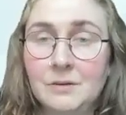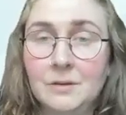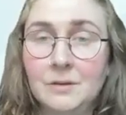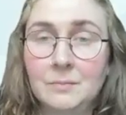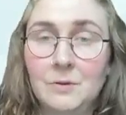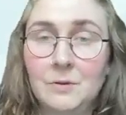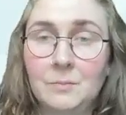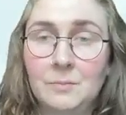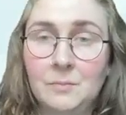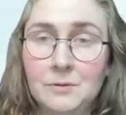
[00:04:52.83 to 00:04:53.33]
on the
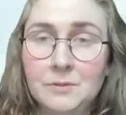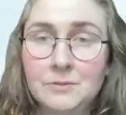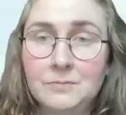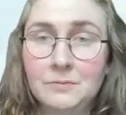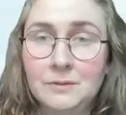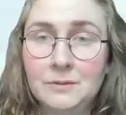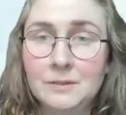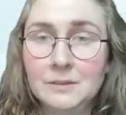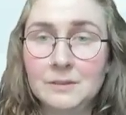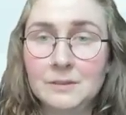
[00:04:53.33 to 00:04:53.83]
blog post
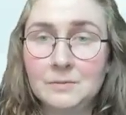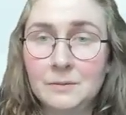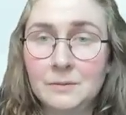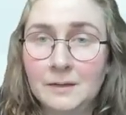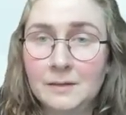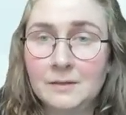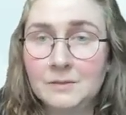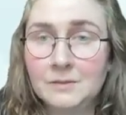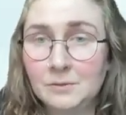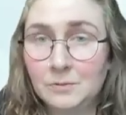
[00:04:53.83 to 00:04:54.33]
for this as
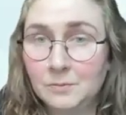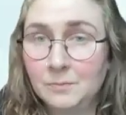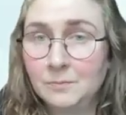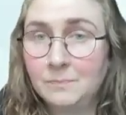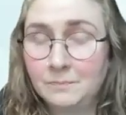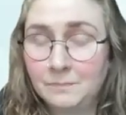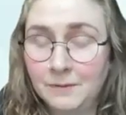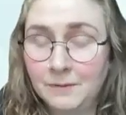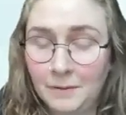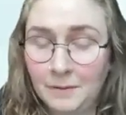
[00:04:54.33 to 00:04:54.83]
well, so
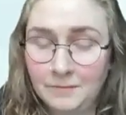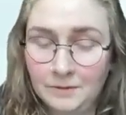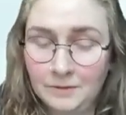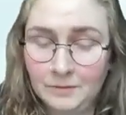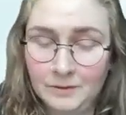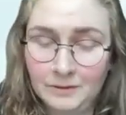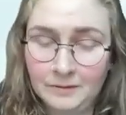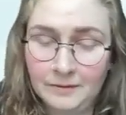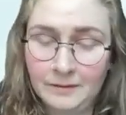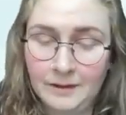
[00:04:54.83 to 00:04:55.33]
have a
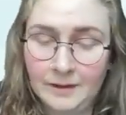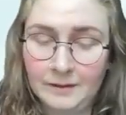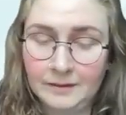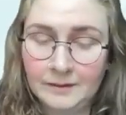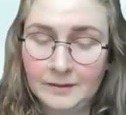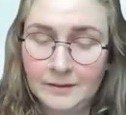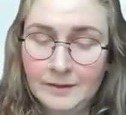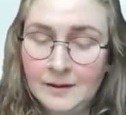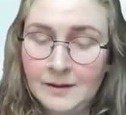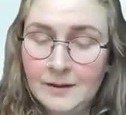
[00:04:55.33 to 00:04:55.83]
look at
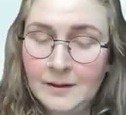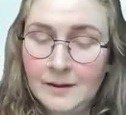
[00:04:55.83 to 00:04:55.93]
that.